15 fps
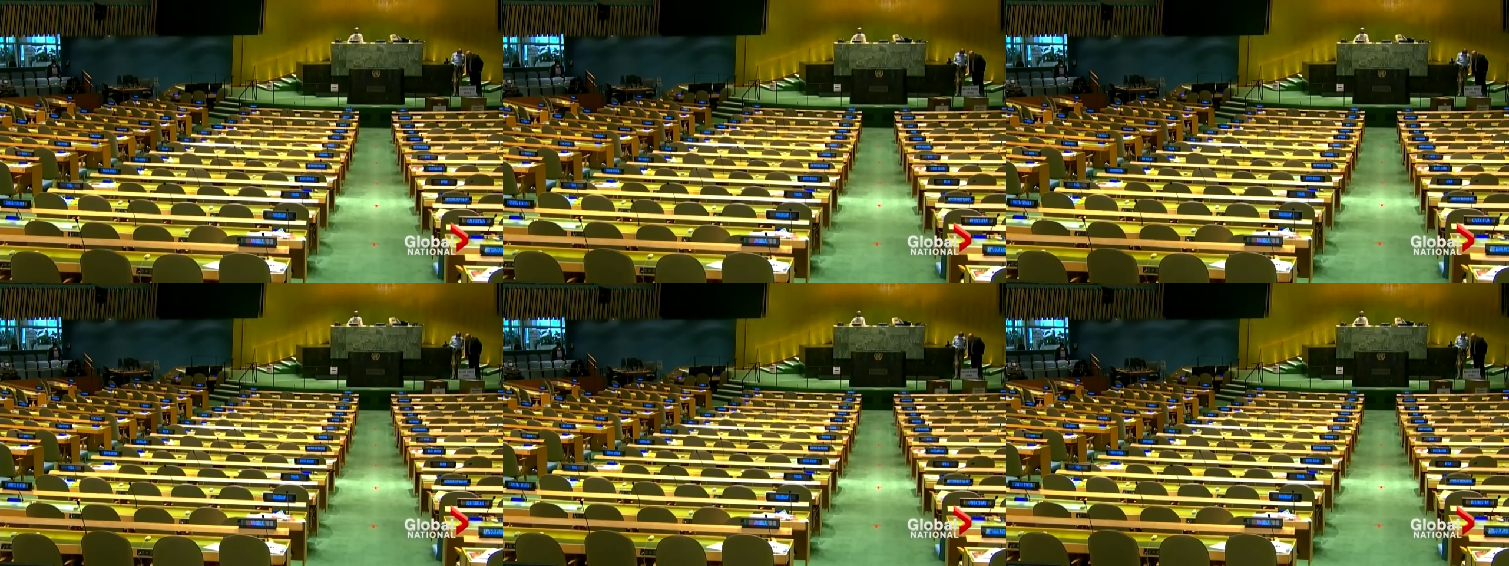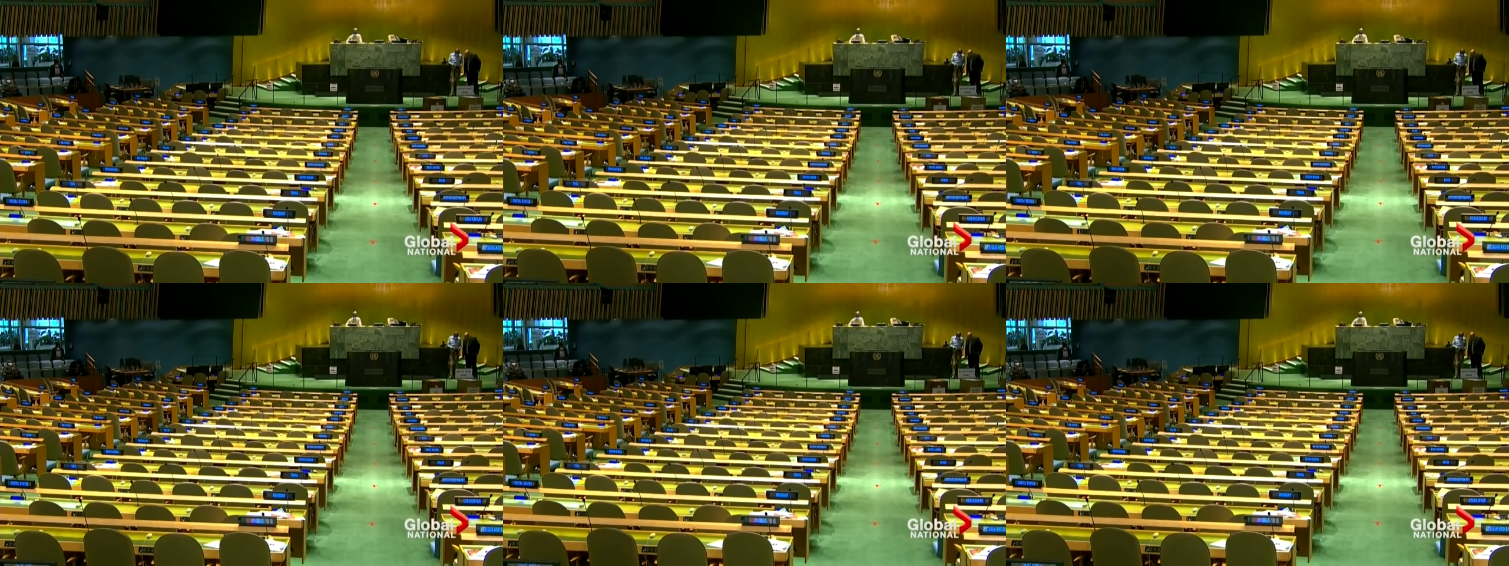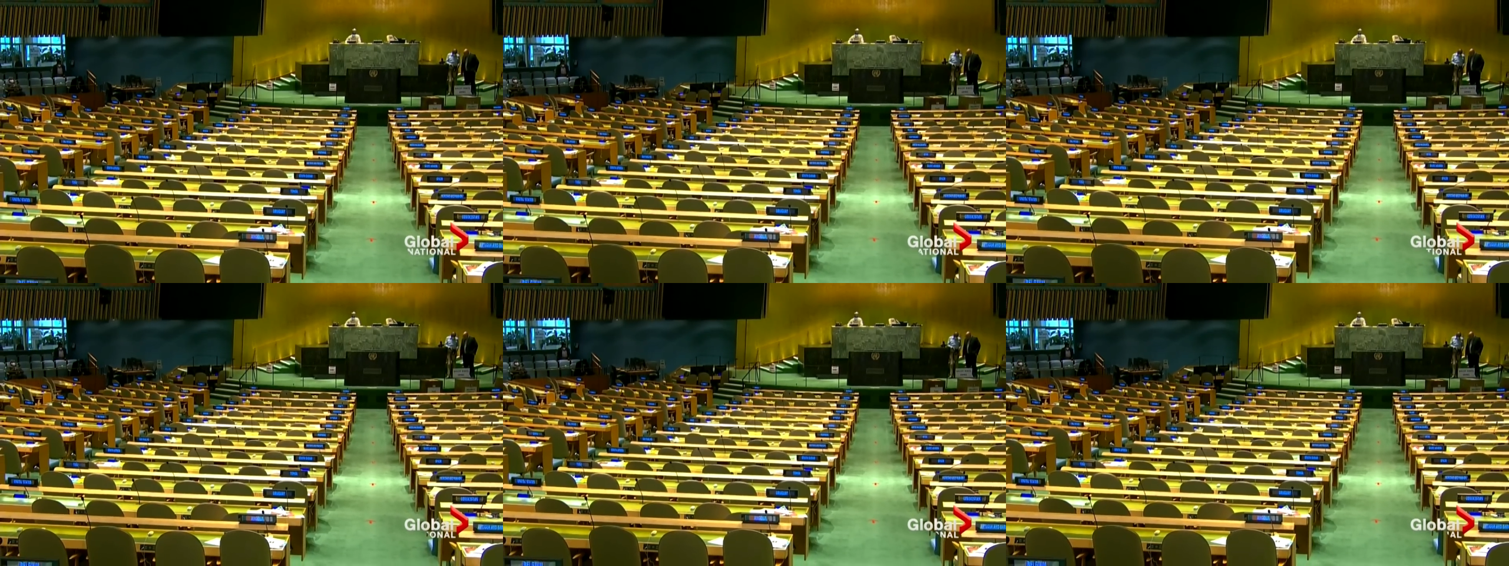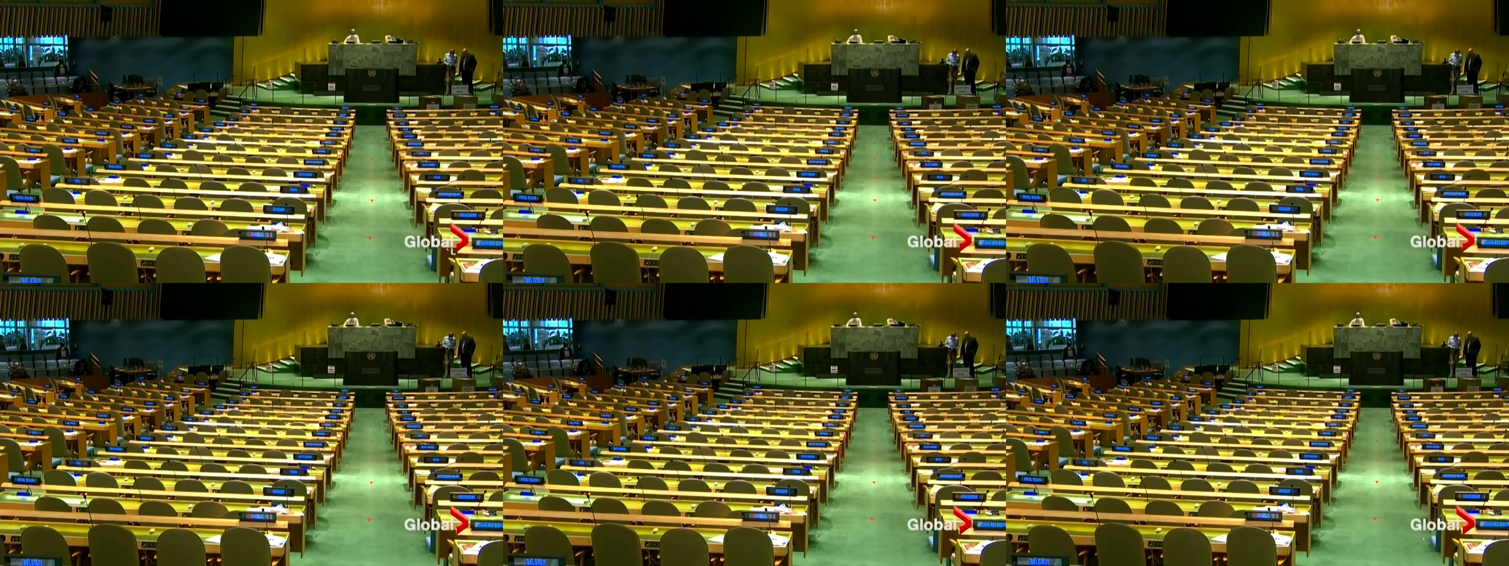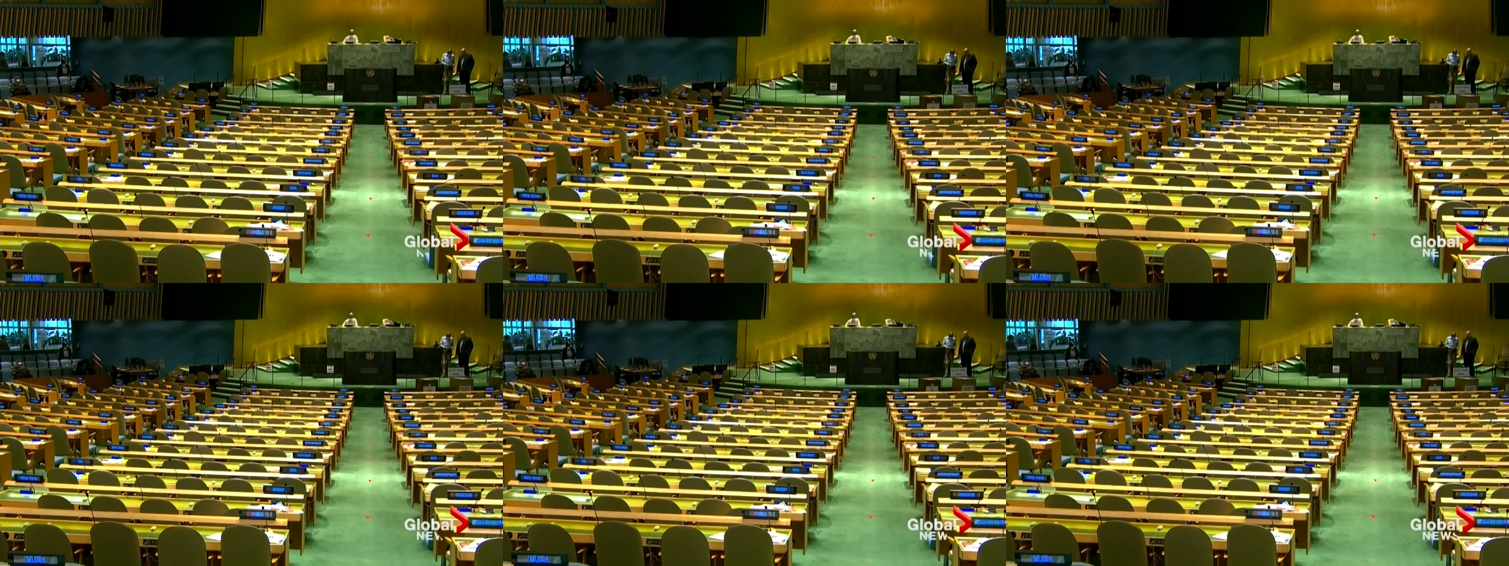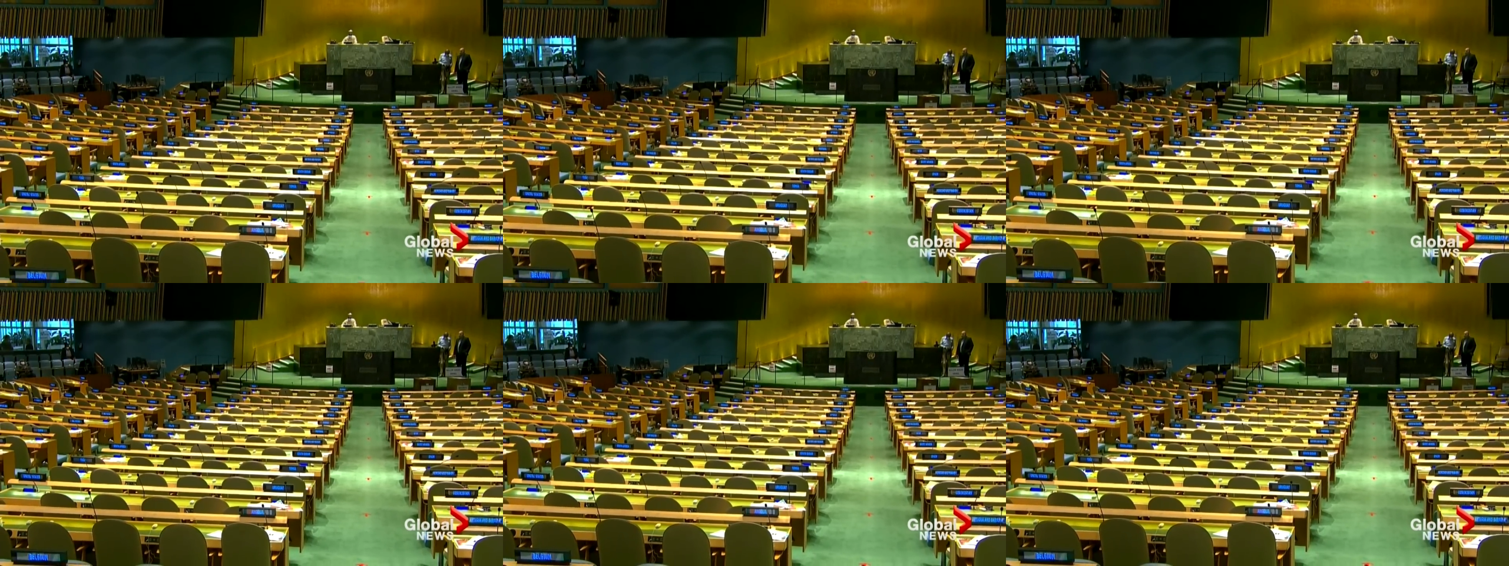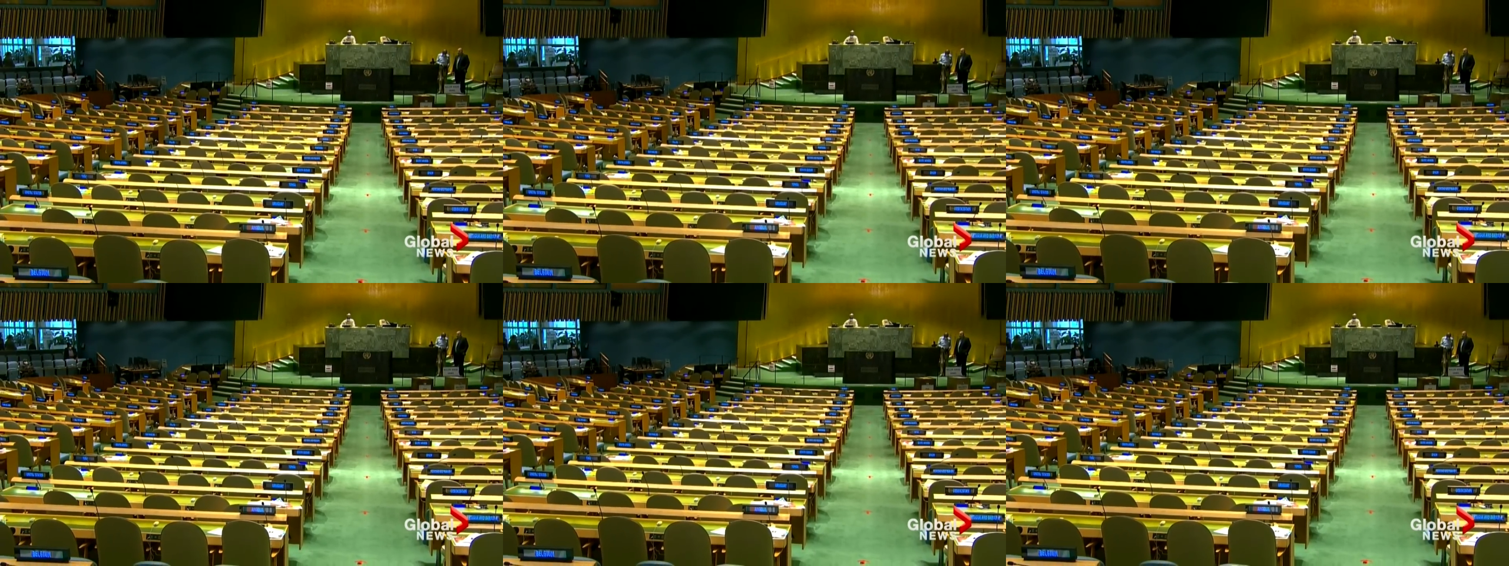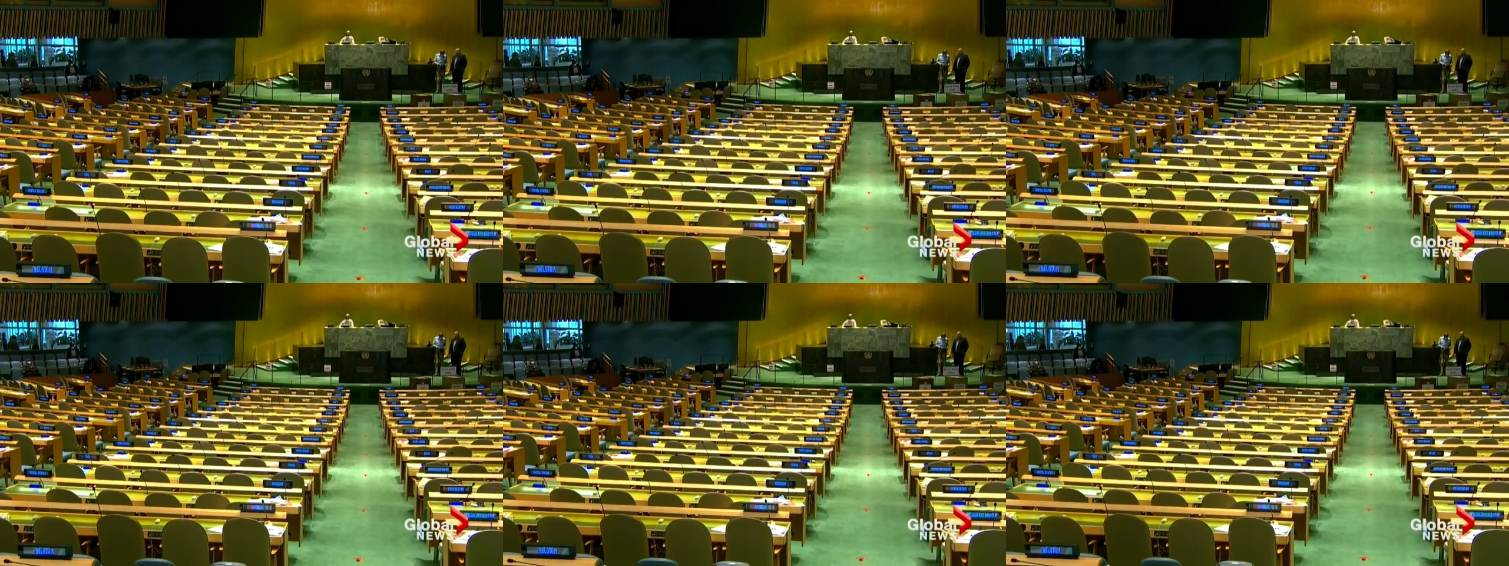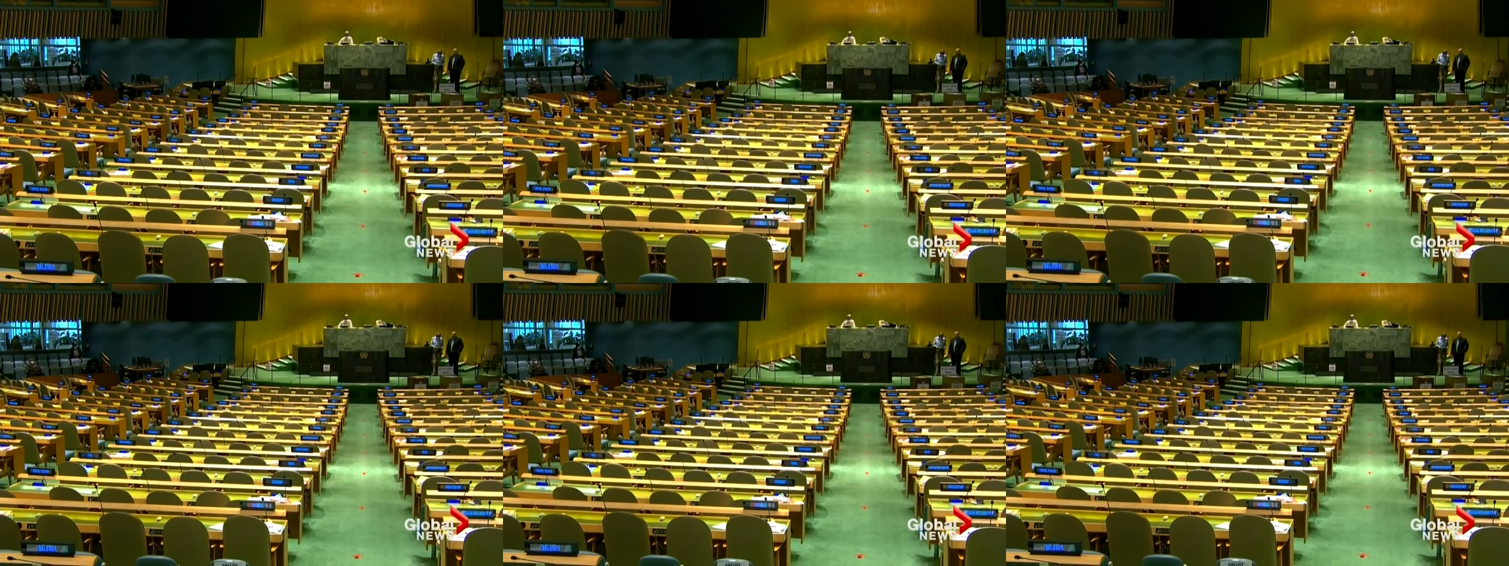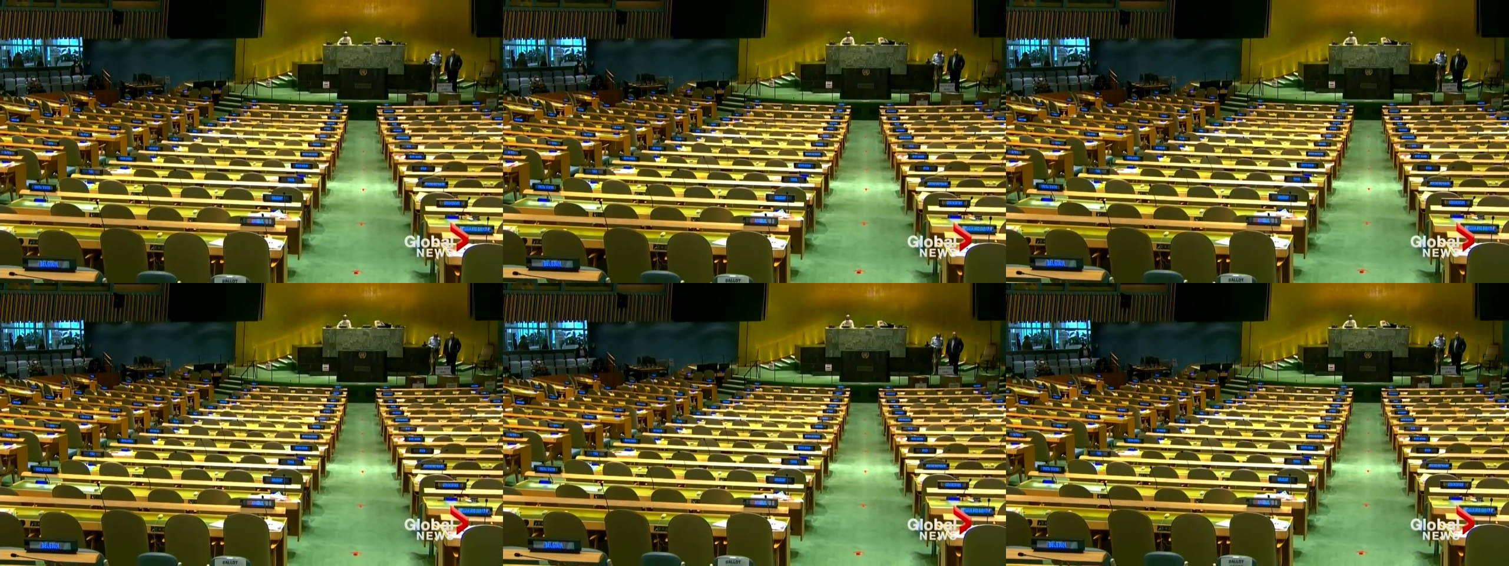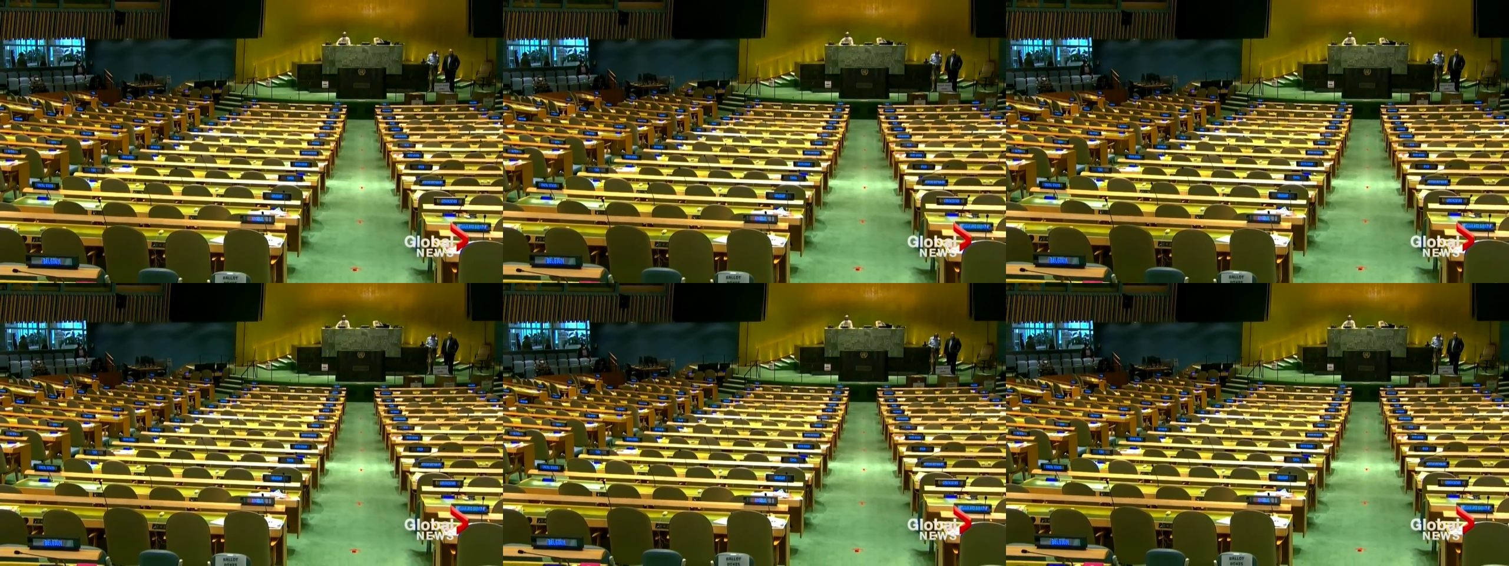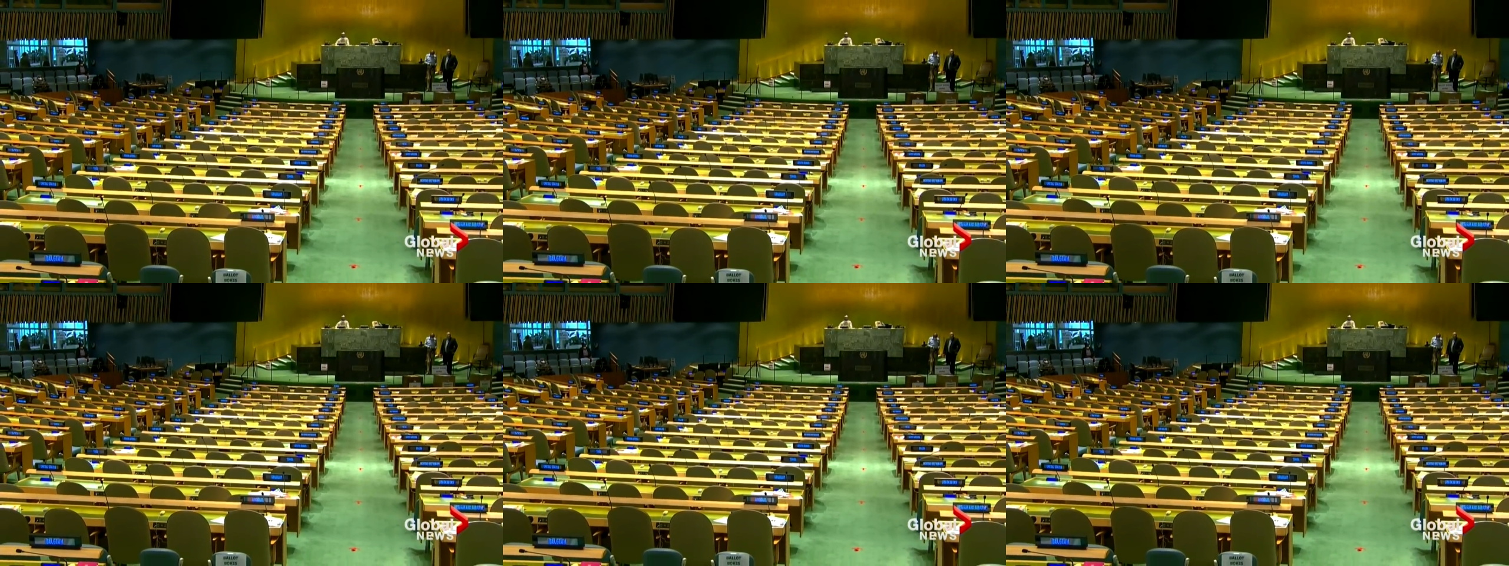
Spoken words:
(no speaker visible)